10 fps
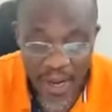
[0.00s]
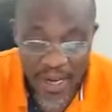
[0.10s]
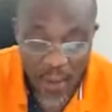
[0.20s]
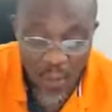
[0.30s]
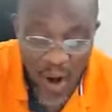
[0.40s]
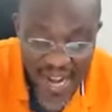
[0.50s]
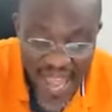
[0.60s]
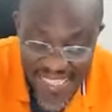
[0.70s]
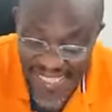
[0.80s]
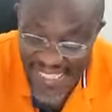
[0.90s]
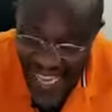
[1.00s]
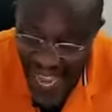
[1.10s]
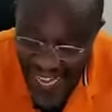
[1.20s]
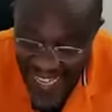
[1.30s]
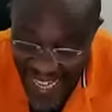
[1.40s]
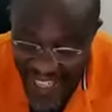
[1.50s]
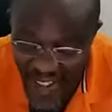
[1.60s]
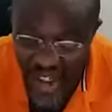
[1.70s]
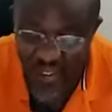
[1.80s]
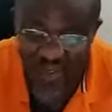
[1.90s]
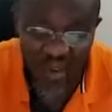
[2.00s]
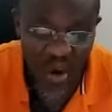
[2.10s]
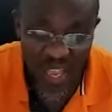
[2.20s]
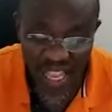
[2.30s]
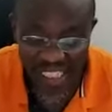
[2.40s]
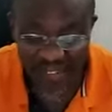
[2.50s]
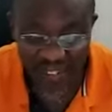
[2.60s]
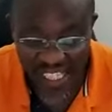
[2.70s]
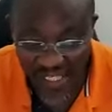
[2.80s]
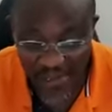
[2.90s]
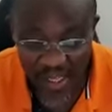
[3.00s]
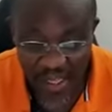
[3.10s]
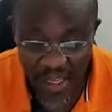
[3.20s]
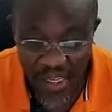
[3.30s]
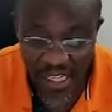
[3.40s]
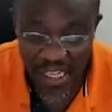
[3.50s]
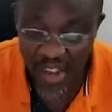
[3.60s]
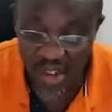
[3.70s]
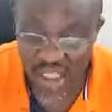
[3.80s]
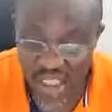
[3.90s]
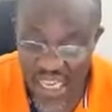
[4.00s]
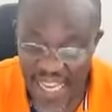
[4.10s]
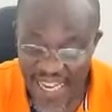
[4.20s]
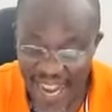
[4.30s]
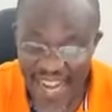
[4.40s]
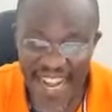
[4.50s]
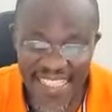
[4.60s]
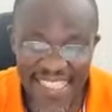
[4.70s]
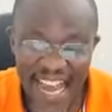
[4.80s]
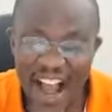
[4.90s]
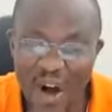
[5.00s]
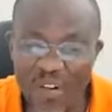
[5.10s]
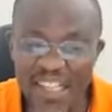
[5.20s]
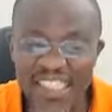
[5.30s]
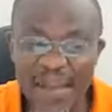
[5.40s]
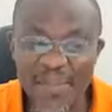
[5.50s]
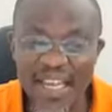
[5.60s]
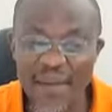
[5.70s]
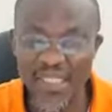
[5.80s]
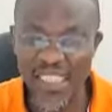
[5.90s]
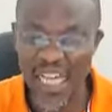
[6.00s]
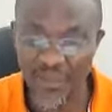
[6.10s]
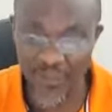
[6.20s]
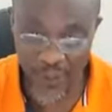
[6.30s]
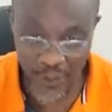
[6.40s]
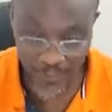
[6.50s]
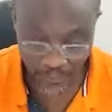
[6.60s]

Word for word: The word that you say at the end, turn for your indifference, is, is just highlighting how Christian becomes selfish.